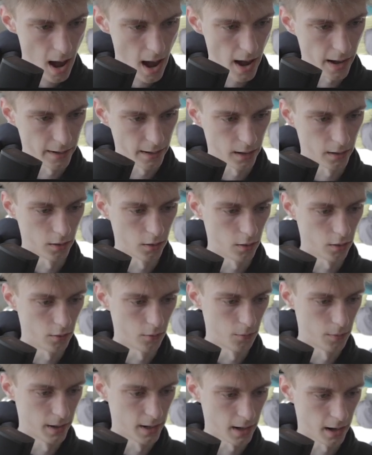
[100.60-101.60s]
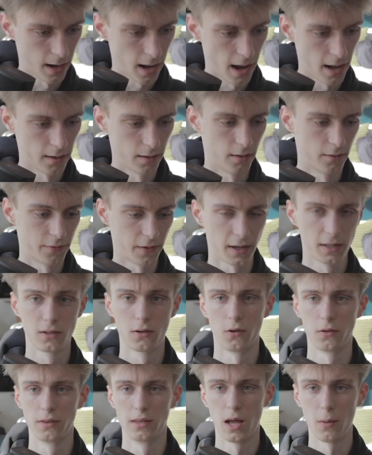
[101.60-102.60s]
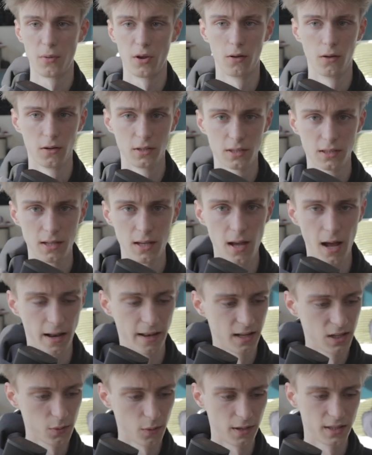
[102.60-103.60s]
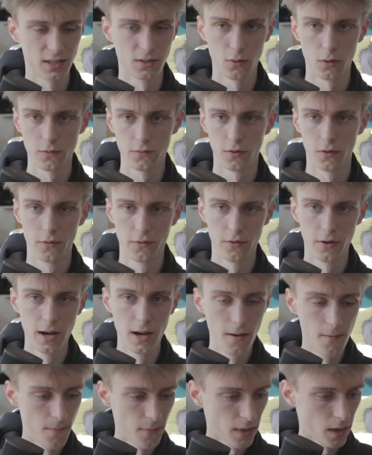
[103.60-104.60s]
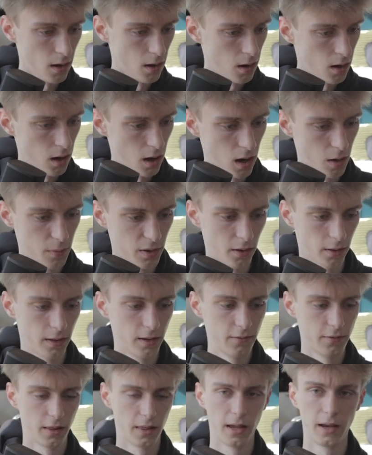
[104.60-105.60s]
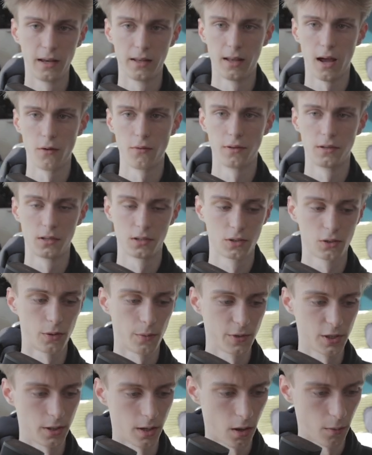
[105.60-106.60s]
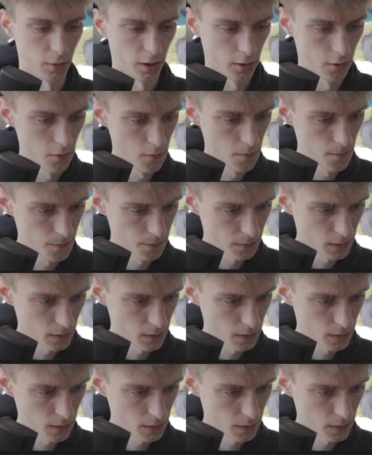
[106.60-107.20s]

And then we can add an effect called Nebulosity. And this one is not for free, but I'll leave a link down in the description down below.